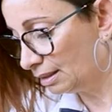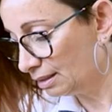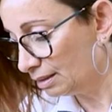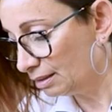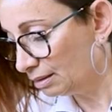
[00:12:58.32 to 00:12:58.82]

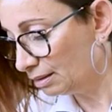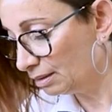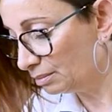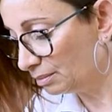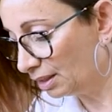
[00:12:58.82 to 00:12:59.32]

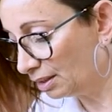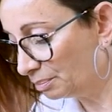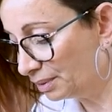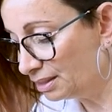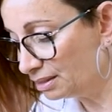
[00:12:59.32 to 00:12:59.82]
my
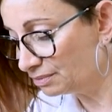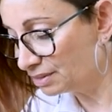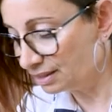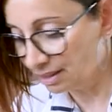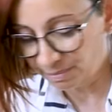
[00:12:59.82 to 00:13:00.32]
piece of
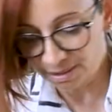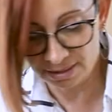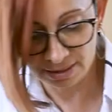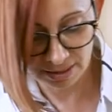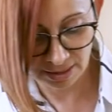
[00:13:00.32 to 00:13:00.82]

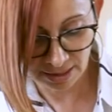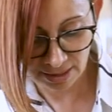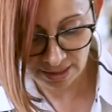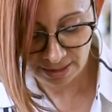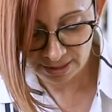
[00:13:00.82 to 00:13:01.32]
salmon
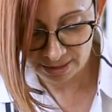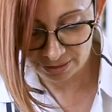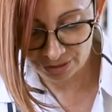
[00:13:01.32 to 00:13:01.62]
and